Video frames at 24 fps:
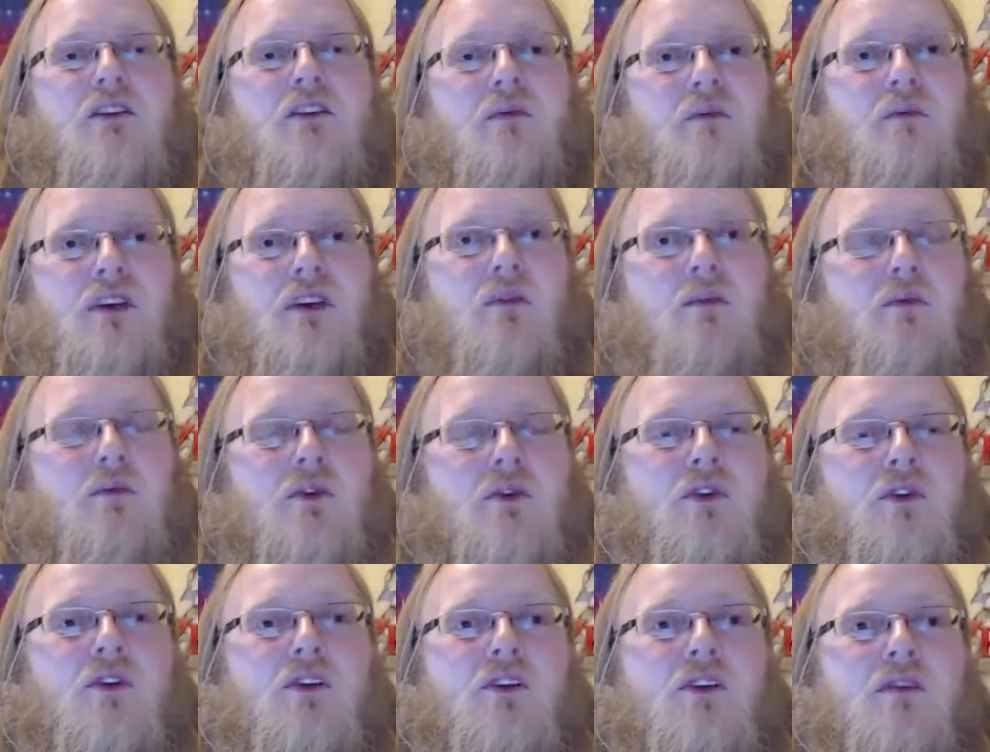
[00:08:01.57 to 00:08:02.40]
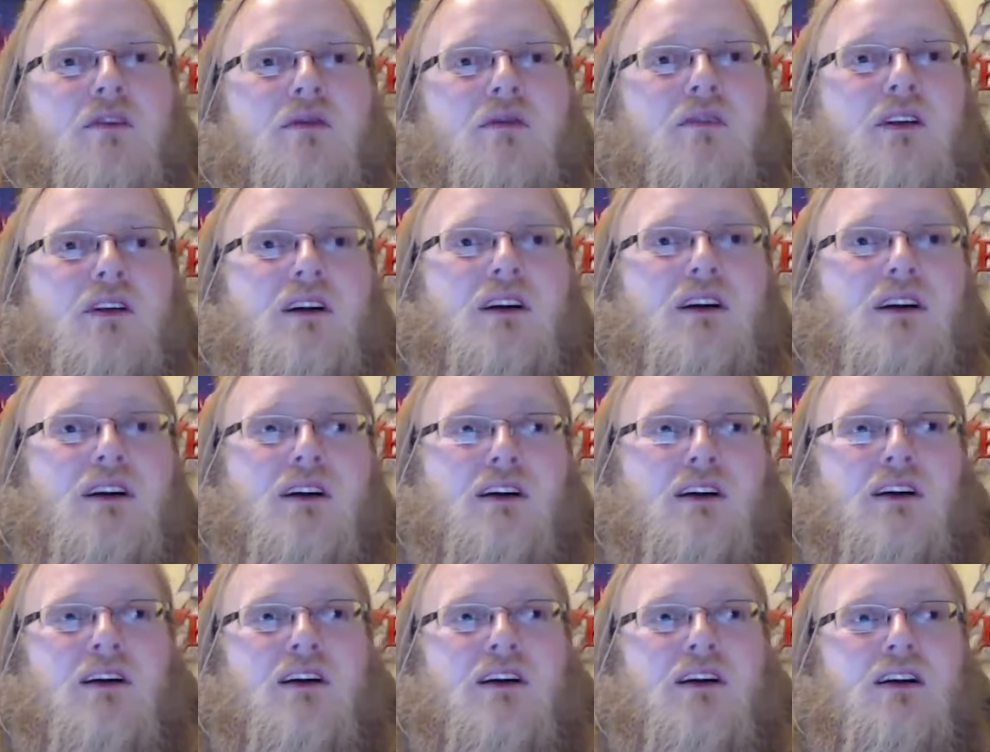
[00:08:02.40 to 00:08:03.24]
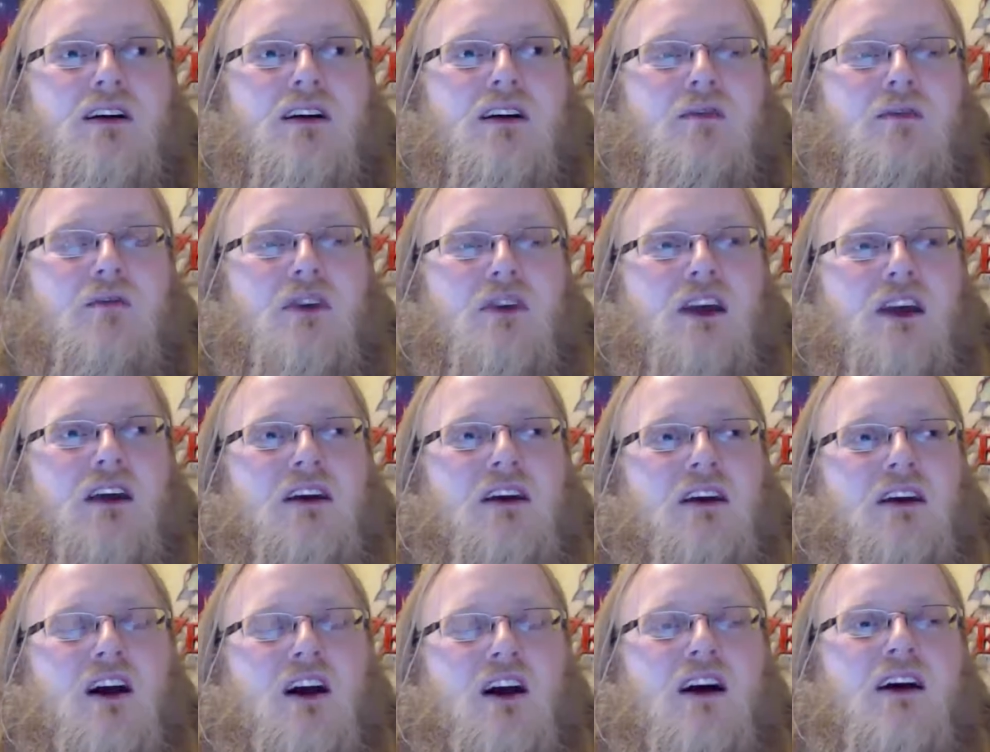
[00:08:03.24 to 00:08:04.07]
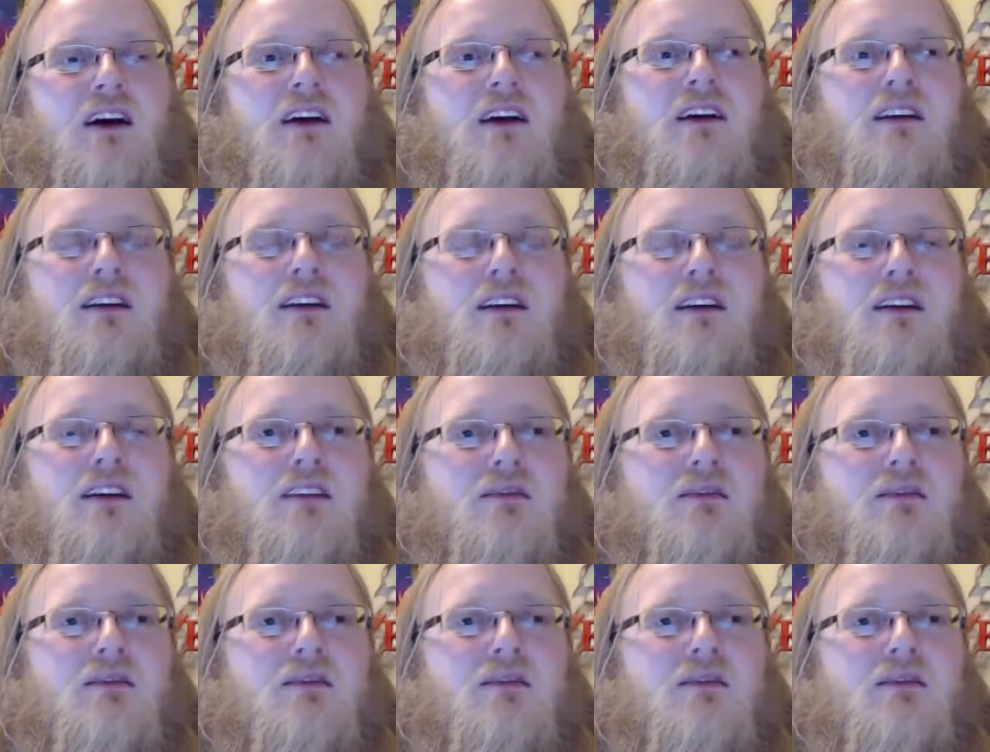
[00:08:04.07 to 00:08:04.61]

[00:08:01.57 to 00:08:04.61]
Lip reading: people, being kind.